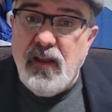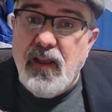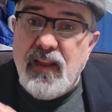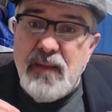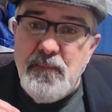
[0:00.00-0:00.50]

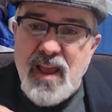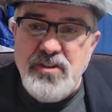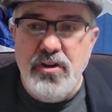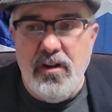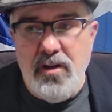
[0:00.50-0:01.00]
Imagine
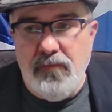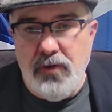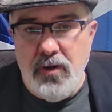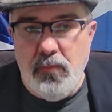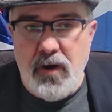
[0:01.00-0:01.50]
uncovering
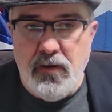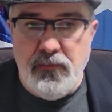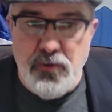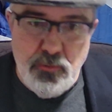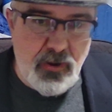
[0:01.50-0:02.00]
a record of
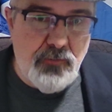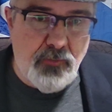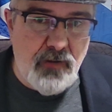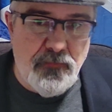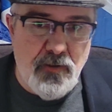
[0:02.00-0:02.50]
your
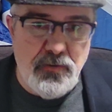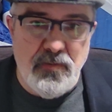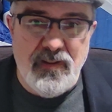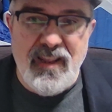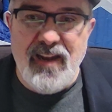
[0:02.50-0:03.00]
great-grandfather
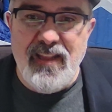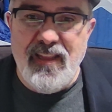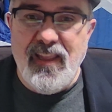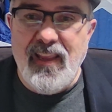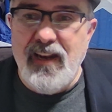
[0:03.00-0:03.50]
getting
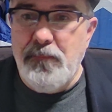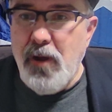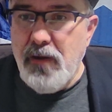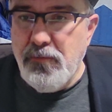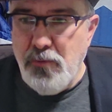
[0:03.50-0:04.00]
in a pie
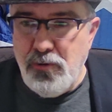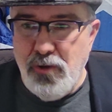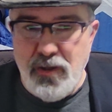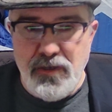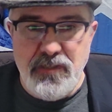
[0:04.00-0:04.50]
throwing
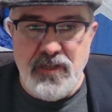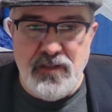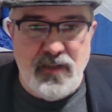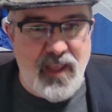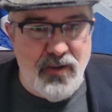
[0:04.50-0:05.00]
contest at the
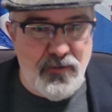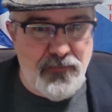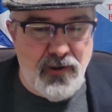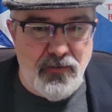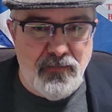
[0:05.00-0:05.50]
county
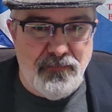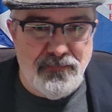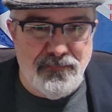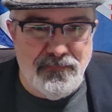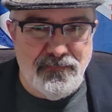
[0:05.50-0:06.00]
fair.
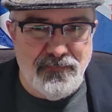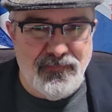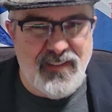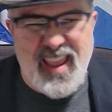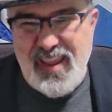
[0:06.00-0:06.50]

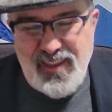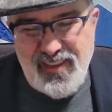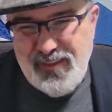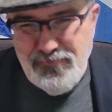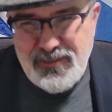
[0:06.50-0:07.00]
Hey,
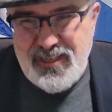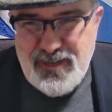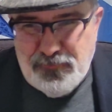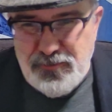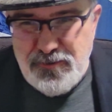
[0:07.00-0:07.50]
it was a
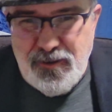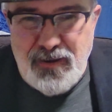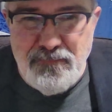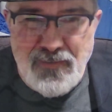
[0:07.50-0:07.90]
different time.